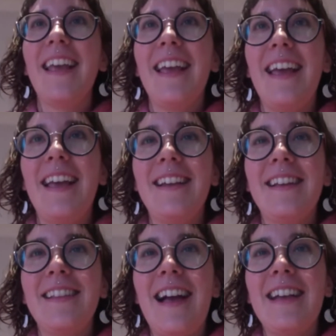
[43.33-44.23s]

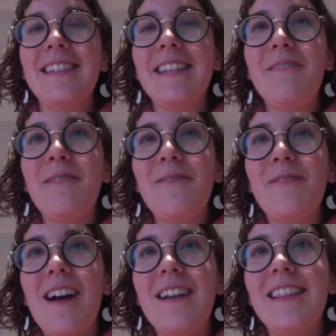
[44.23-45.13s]
And lastly,
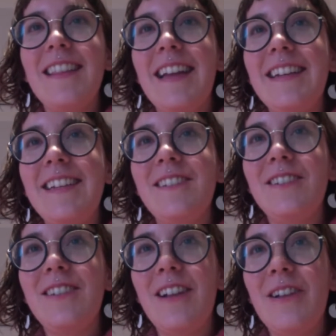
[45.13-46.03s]
we've got Lenny
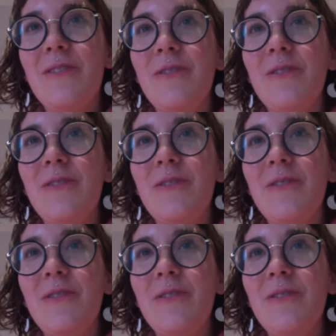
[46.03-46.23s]
Gingello,